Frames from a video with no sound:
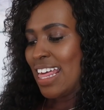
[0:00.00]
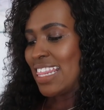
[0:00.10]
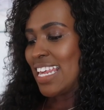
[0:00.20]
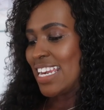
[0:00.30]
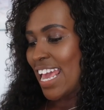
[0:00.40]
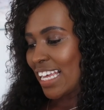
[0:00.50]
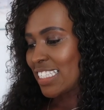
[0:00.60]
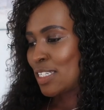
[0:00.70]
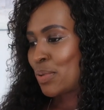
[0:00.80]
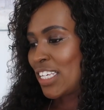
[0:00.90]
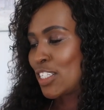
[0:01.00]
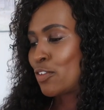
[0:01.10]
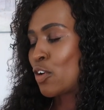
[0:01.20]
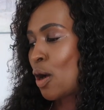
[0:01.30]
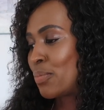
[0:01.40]
The next
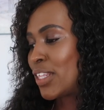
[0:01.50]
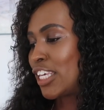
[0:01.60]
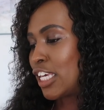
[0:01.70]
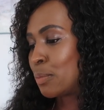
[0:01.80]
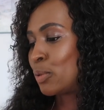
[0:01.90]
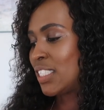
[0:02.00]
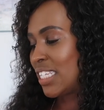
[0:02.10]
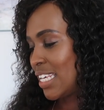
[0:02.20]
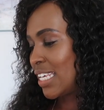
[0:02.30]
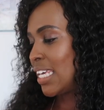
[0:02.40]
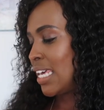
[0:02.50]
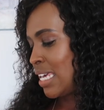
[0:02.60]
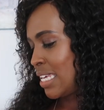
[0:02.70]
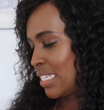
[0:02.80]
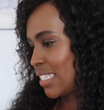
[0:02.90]
piece from the Geek Boutique
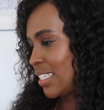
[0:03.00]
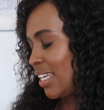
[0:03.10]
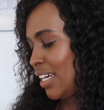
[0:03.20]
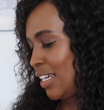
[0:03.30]
is